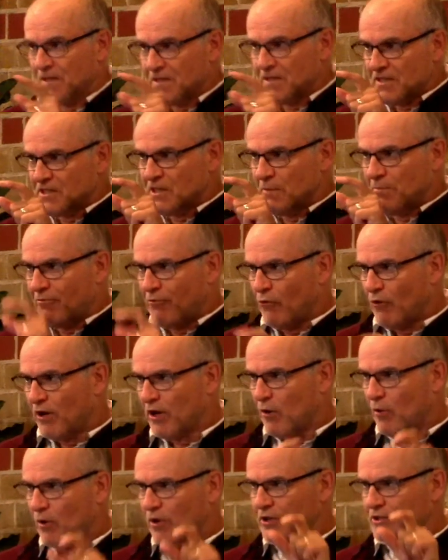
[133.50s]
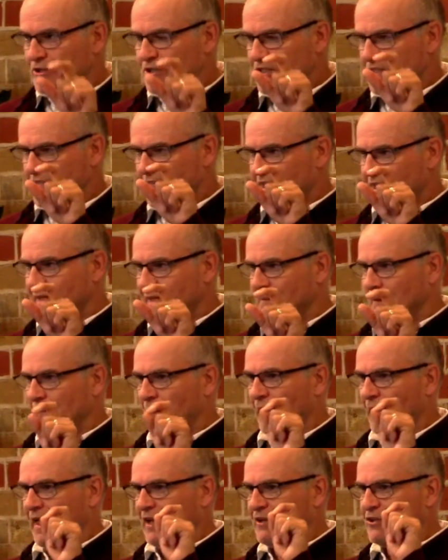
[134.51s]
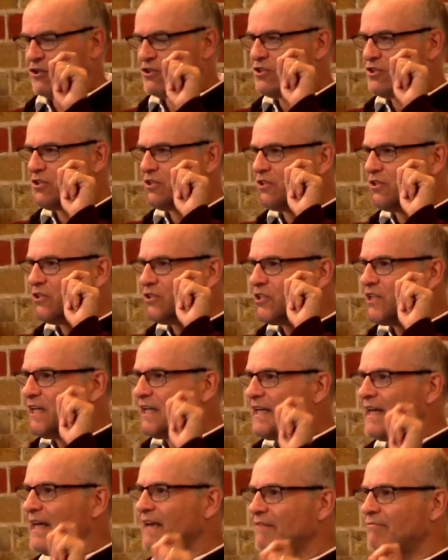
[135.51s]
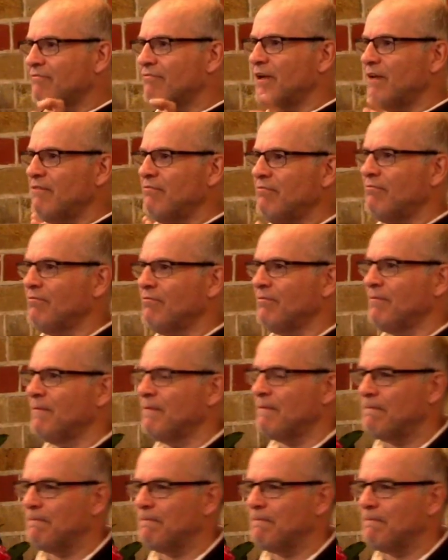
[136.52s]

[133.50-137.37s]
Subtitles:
So before I go on and just think a little bit about that, just thinking if